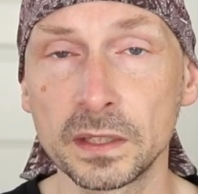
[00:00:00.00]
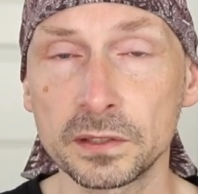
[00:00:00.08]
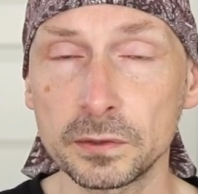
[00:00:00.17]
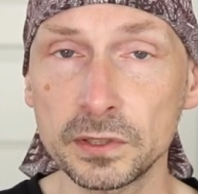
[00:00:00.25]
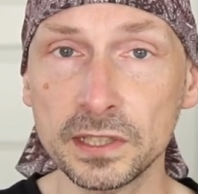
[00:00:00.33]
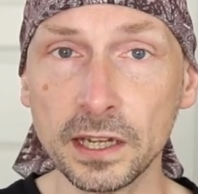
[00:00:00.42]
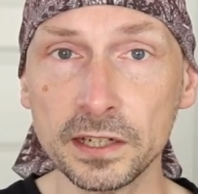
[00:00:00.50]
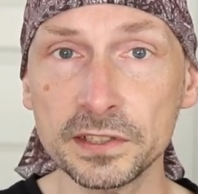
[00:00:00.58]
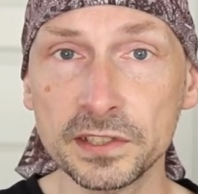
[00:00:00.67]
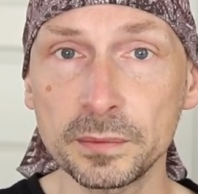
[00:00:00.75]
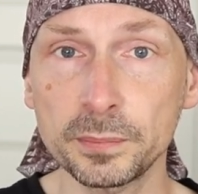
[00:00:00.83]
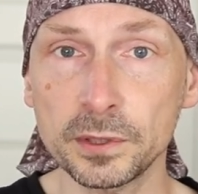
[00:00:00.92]
So
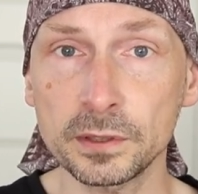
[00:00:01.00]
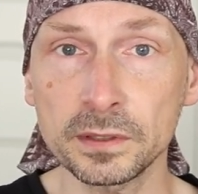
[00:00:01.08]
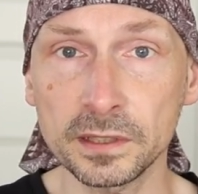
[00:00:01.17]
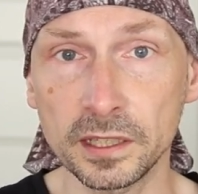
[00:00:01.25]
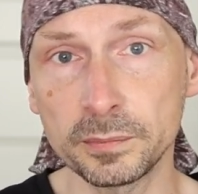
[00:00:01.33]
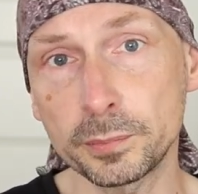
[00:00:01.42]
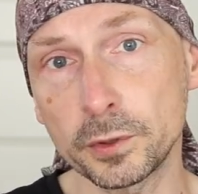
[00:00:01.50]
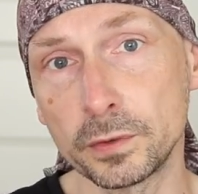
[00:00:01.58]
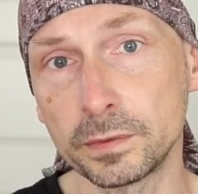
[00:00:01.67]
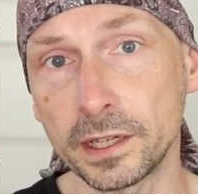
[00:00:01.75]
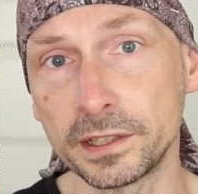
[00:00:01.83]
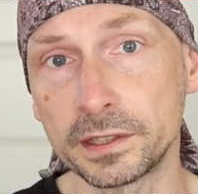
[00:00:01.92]
start simple,
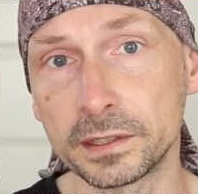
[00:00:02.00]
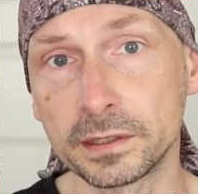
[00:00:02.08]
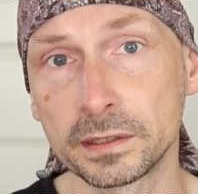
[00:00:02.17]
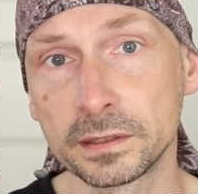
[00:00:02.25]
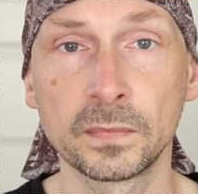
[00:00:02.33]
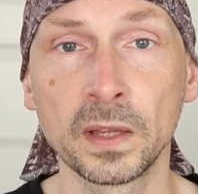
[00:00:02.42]
improve later.